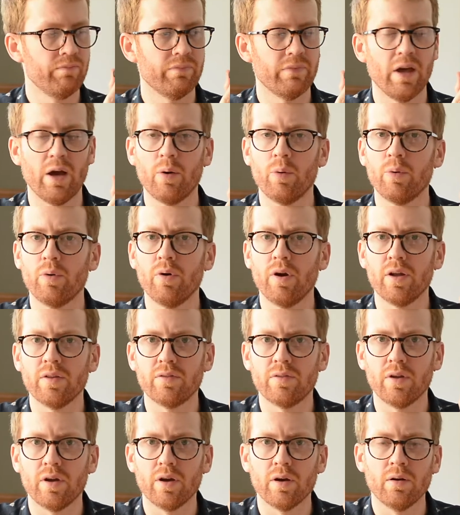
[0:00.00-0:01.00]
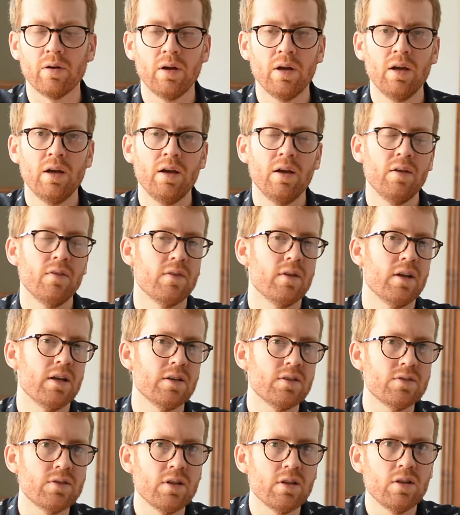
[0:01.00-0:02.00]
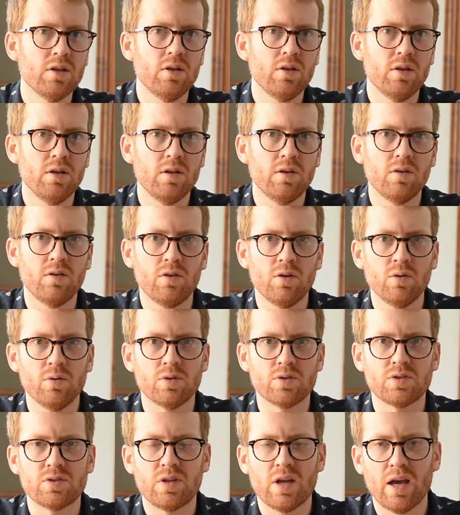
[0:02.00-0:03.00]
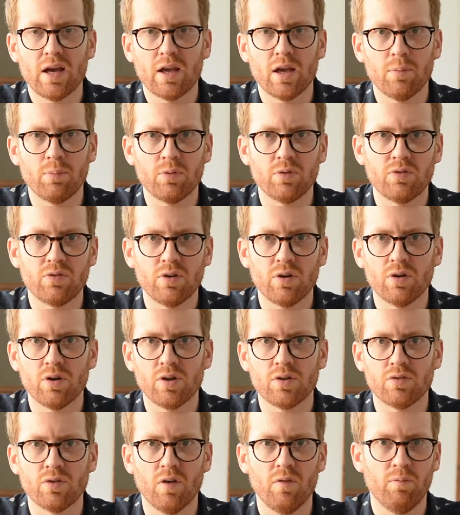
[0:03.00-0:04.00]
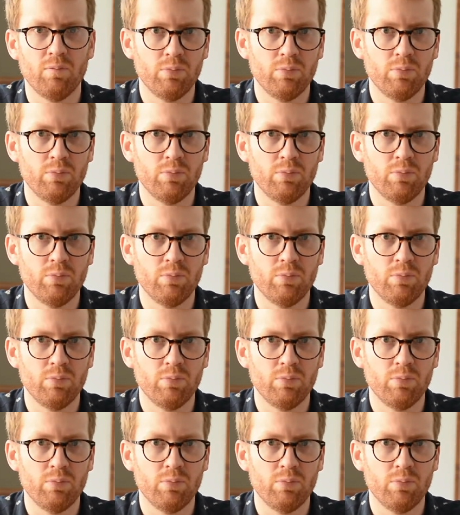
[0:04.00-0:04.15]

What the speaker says: that one right there. The next thing that you need to do is stack up a series of